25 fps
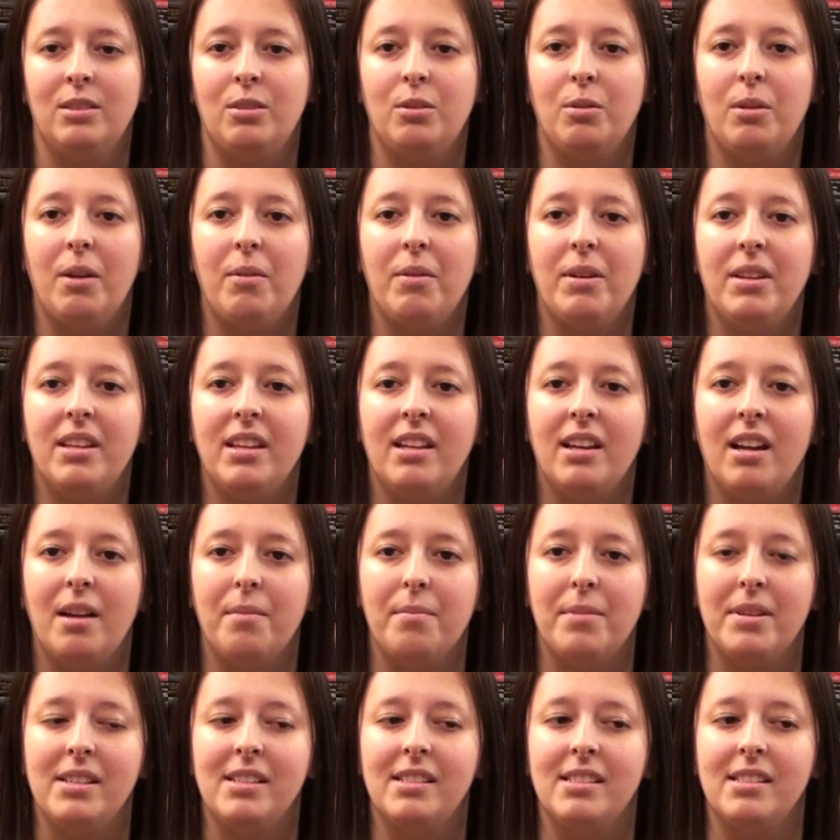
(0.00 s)
Do I read the
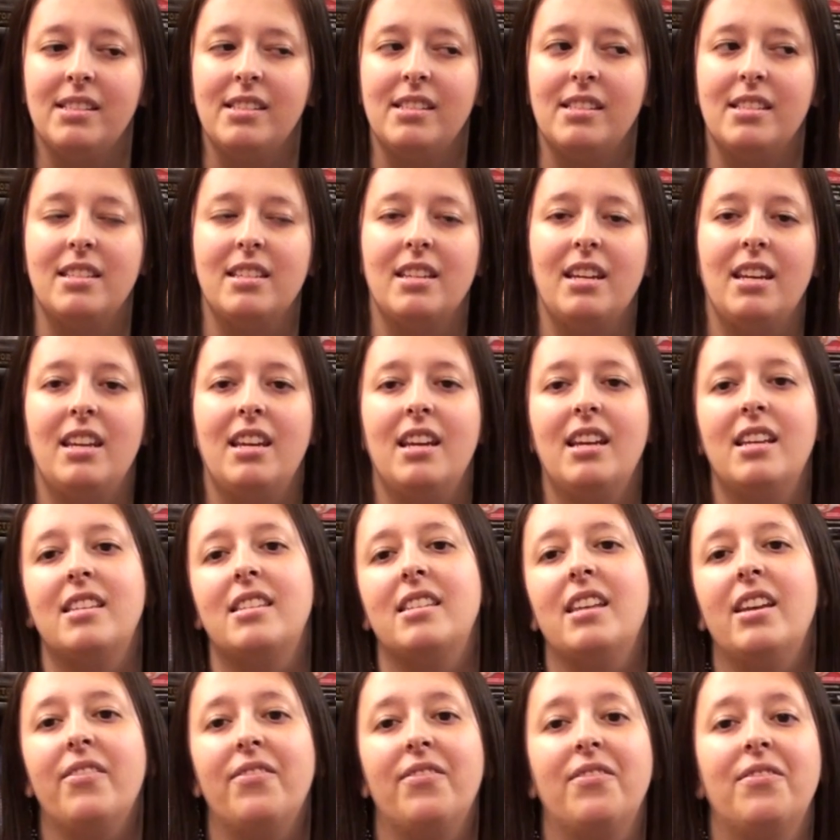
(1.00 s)
comments?
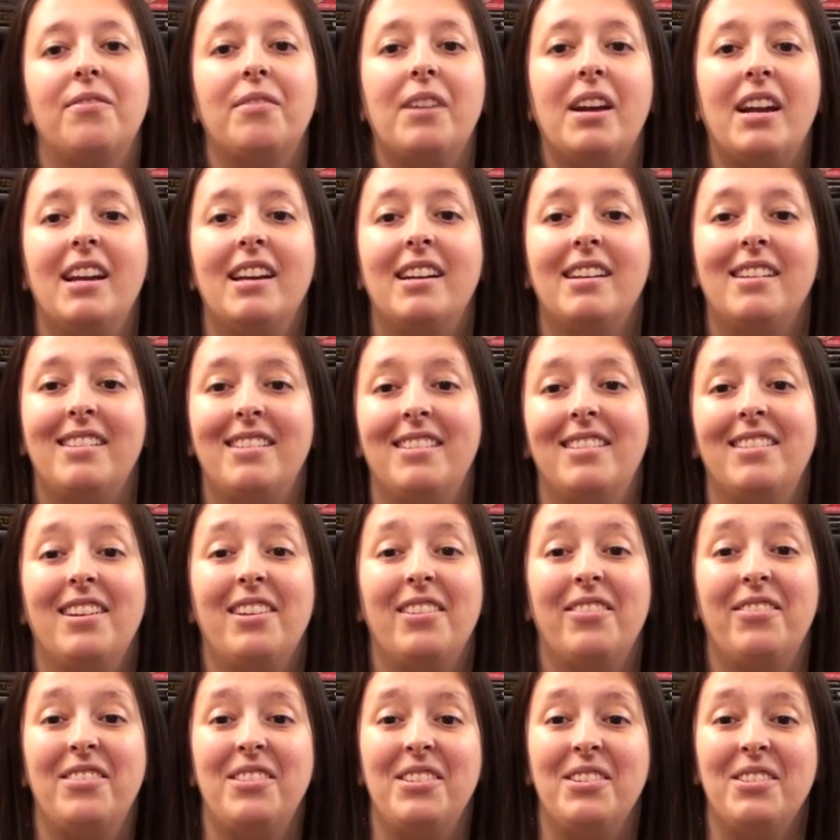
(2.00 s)
Yes, I've read
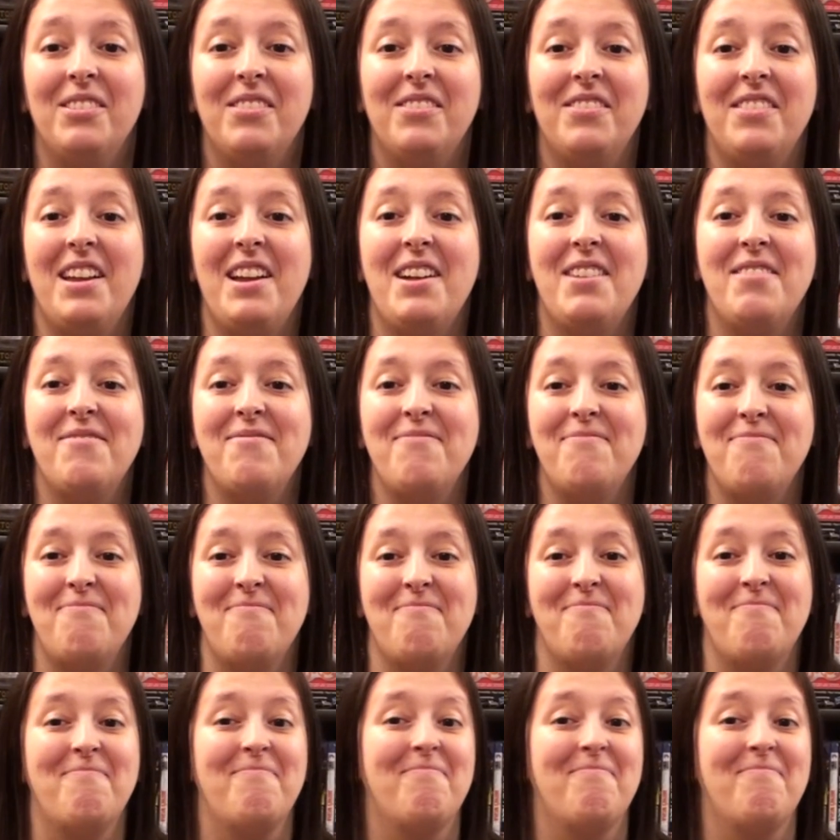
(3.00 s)
a few of them.